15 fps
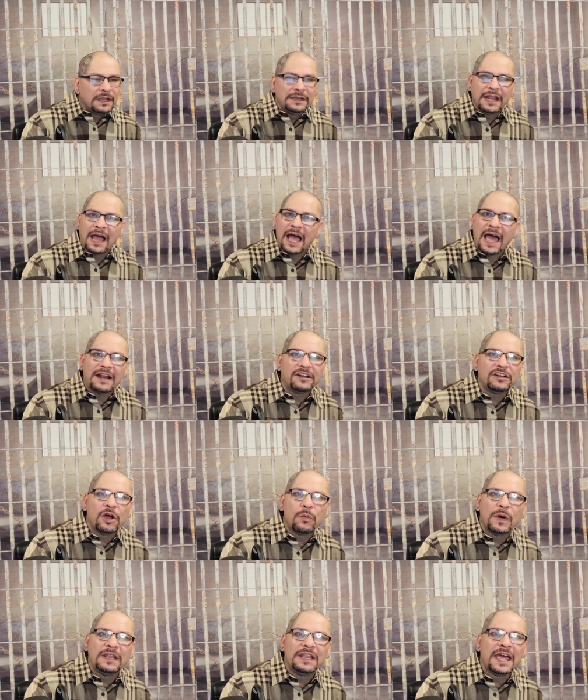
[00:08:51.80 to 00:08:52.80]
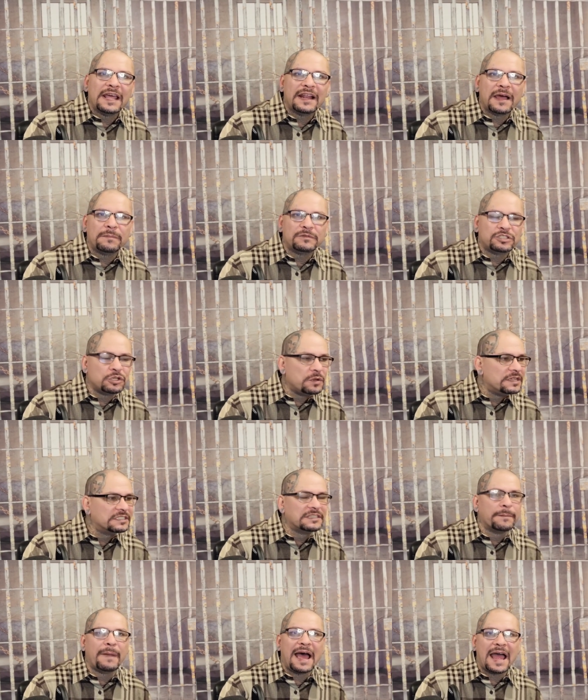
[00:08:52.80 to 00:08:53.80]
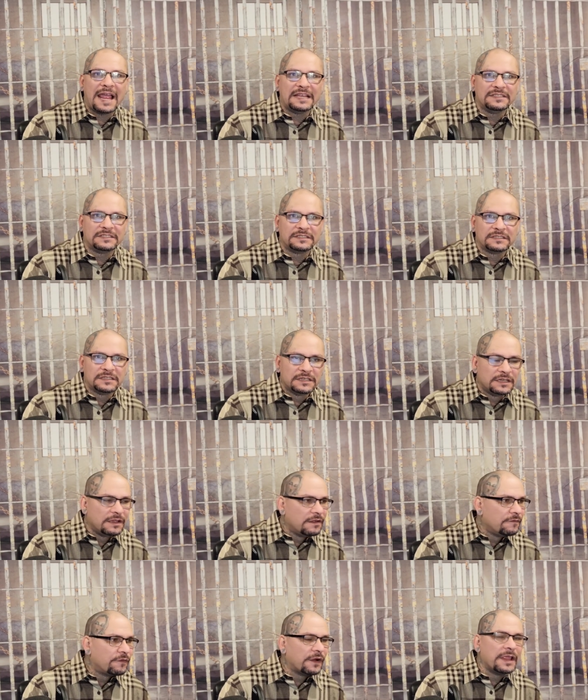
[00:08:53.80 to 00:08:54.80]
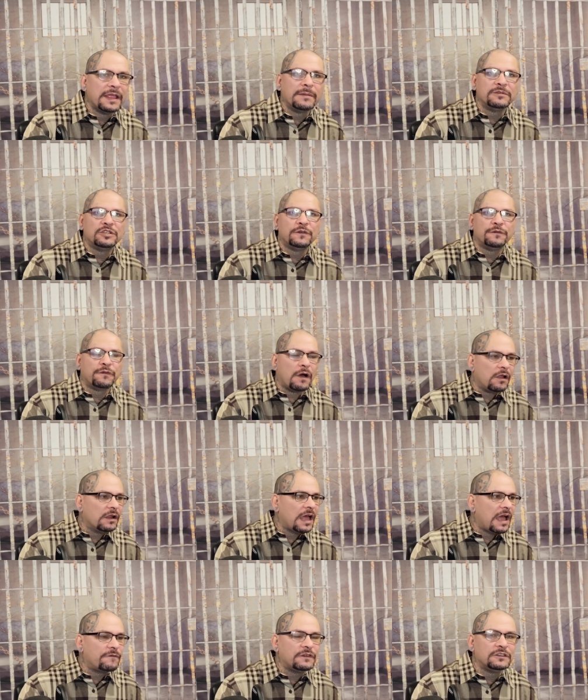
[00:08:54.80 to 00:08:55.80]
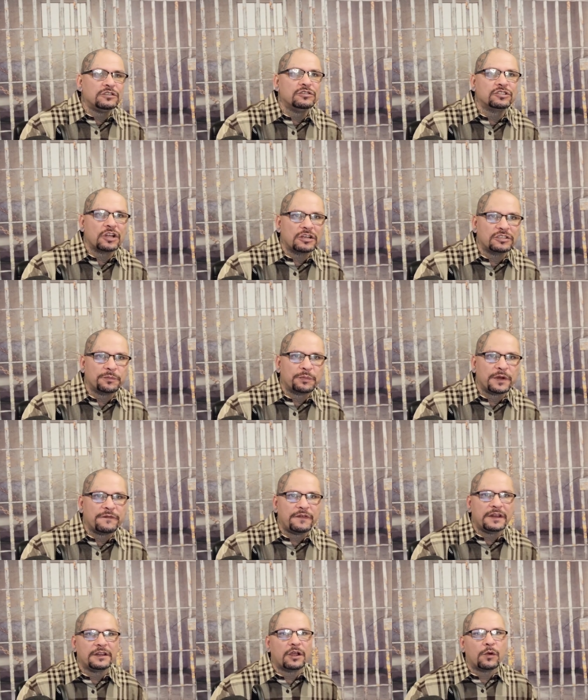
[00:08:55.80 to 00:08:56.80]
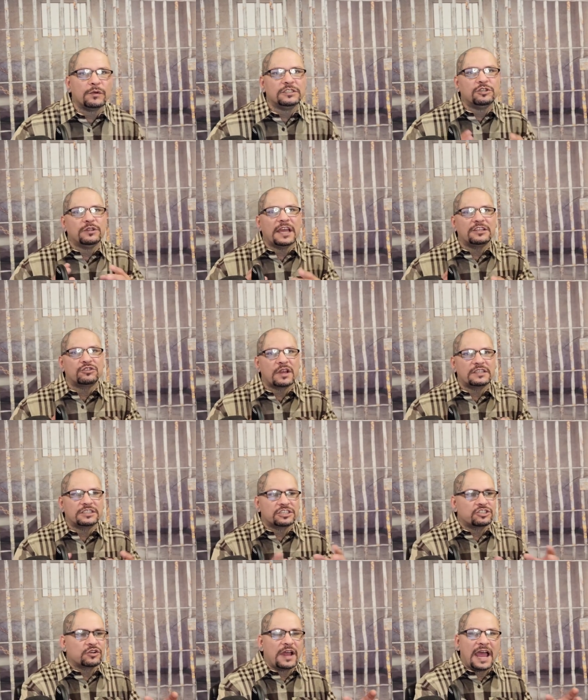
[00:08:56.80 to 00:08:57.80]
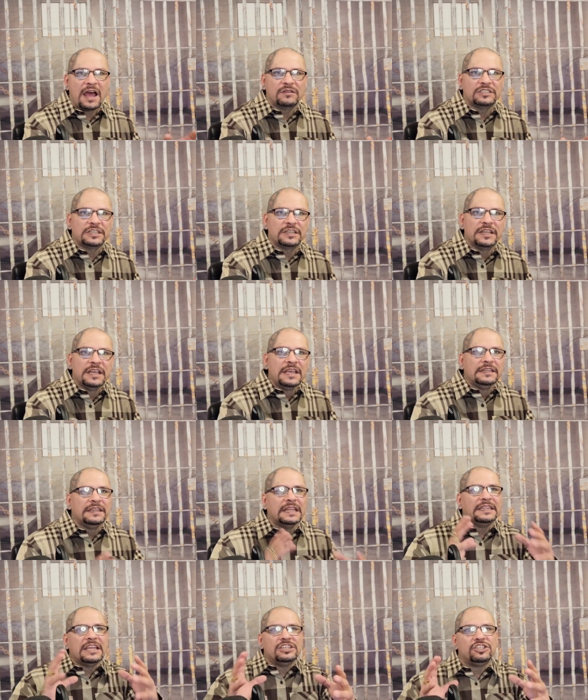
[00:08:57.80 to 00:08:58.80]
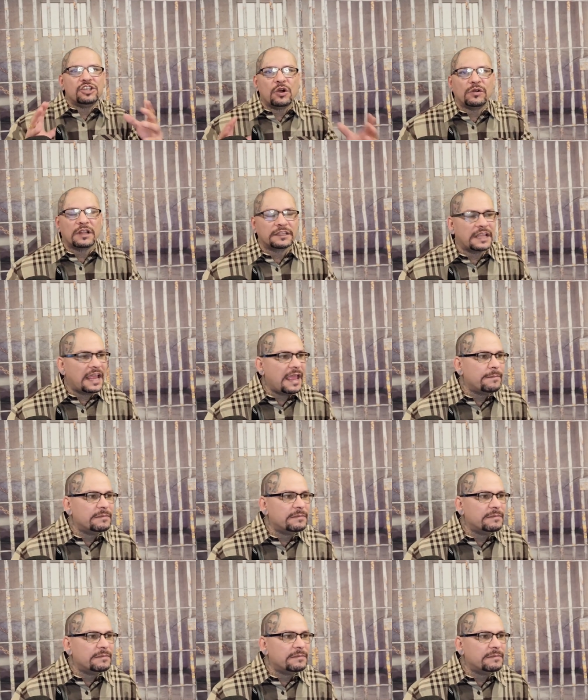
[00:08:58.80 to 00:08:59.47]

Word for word: now i don't know what led up to his demise for him to fall off and to start debriefing and go into that transitional housing that they showed on that